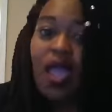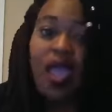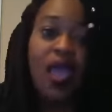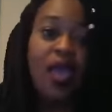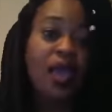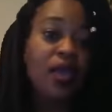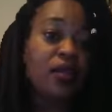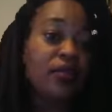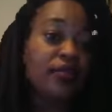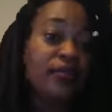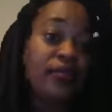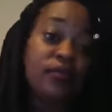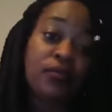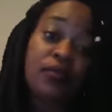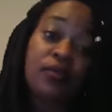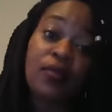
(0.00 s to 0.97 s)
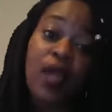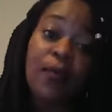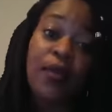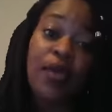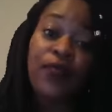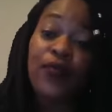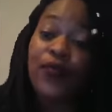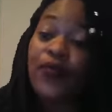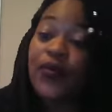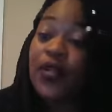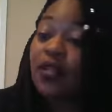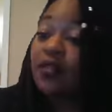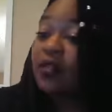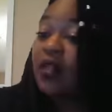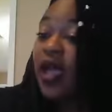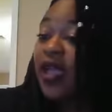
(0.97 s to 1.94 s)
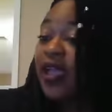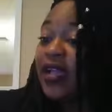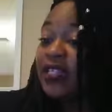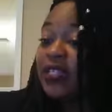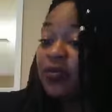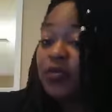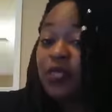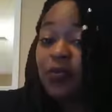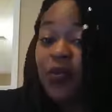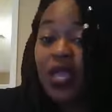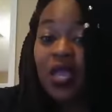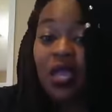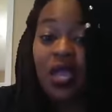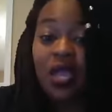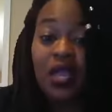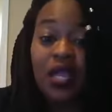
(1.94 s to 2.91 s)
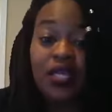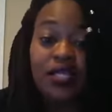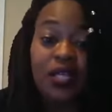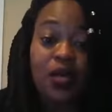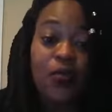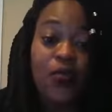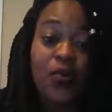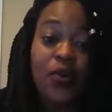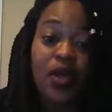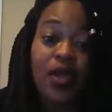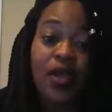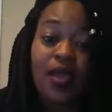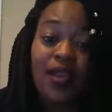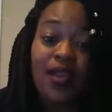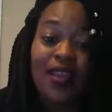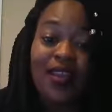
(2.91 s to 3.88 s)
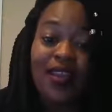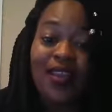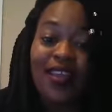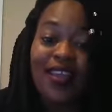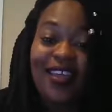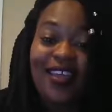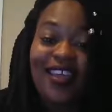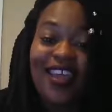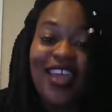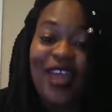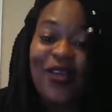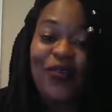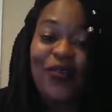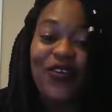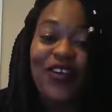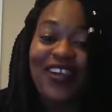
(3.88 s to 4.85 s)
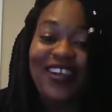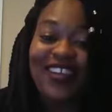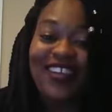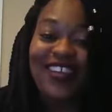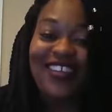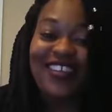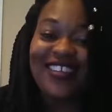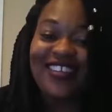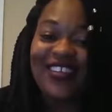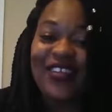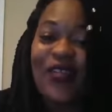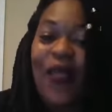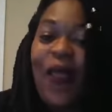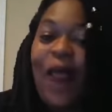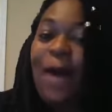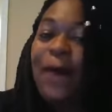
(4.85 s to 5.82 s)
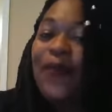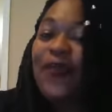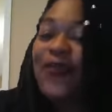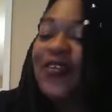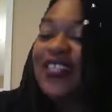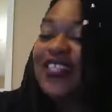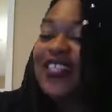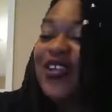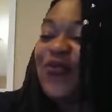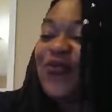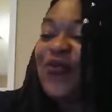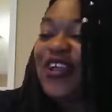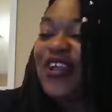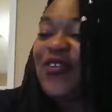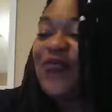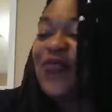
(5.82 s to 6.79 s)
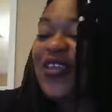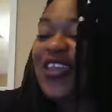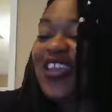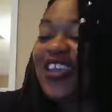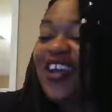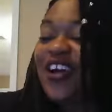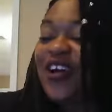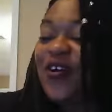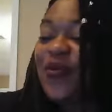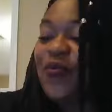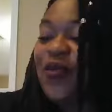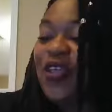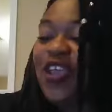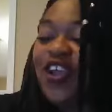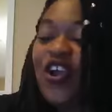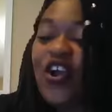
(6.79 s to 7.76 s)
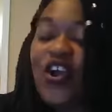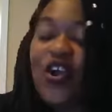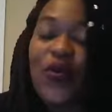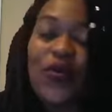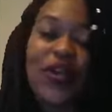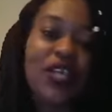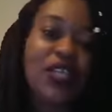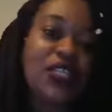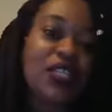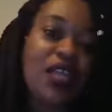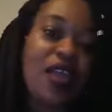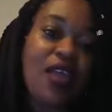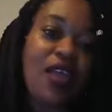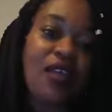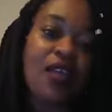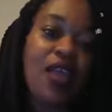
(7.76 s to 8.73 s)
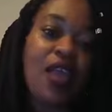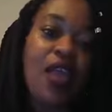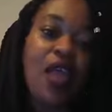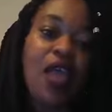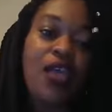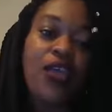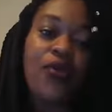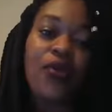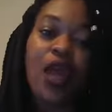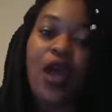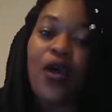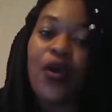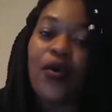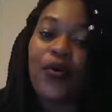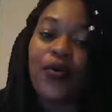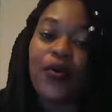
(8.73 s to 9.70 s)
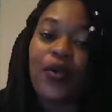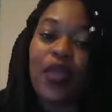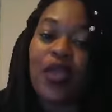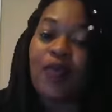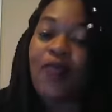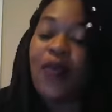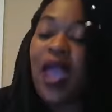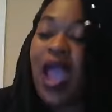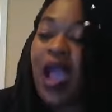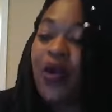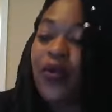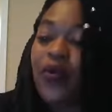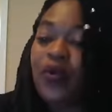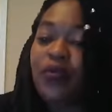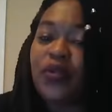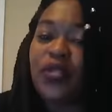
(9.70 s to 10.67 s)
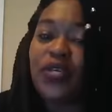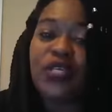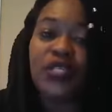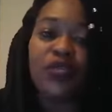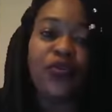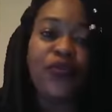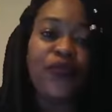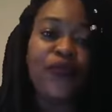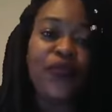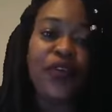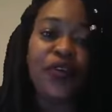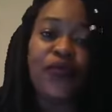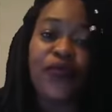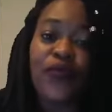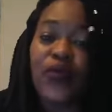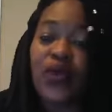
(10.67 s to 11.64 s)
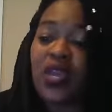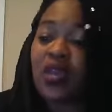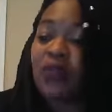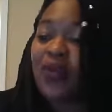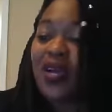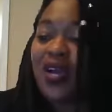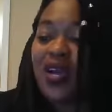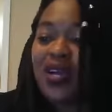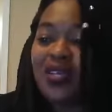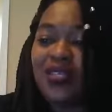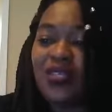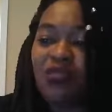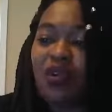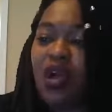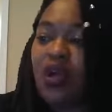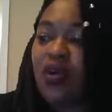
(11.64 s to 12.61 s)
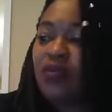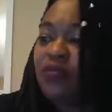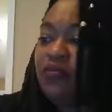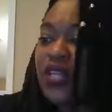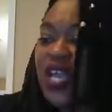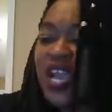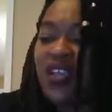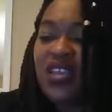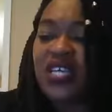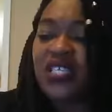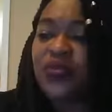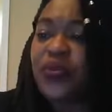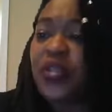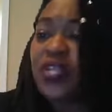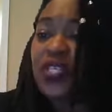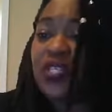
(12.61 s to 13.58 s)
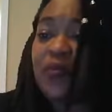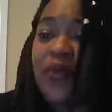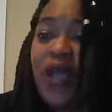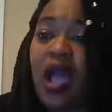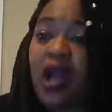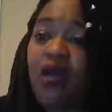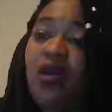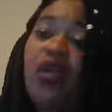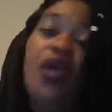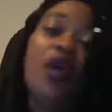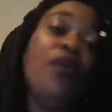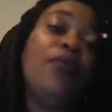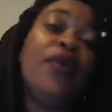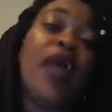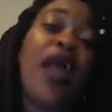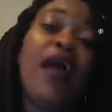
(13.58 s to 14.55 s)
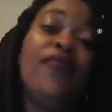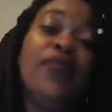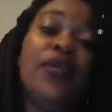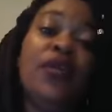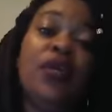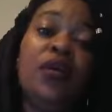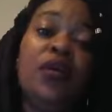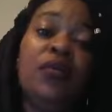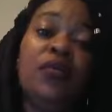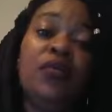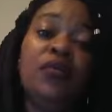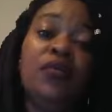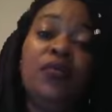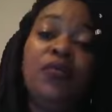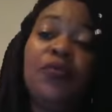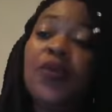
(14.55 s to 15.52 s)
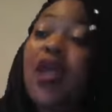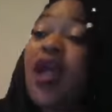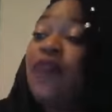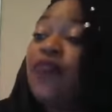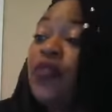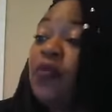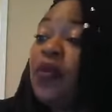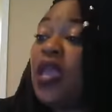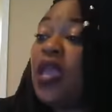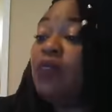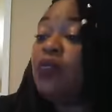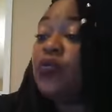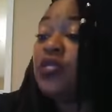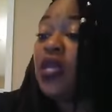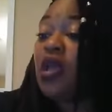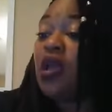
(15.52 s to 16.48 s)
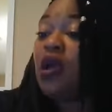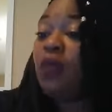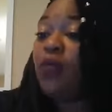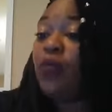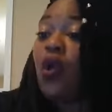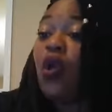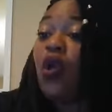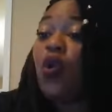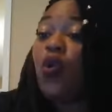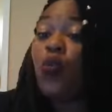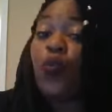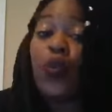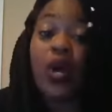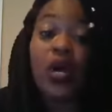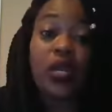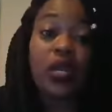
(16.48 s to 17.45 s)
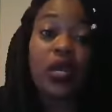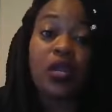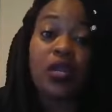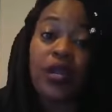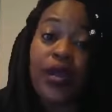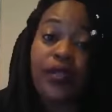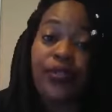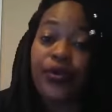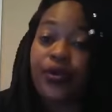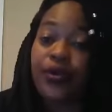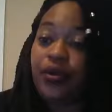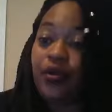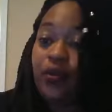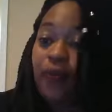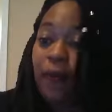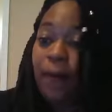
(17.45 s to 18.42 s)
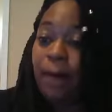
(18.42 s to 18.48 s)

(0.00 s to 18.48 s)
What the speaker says: And, I mean, if you feel like as I'm speaking that someone, hey, Brittany, someone can be encouraged and, you know, empowered, please do feel free, because, you know, that's what it's about. We have to be able to help one another.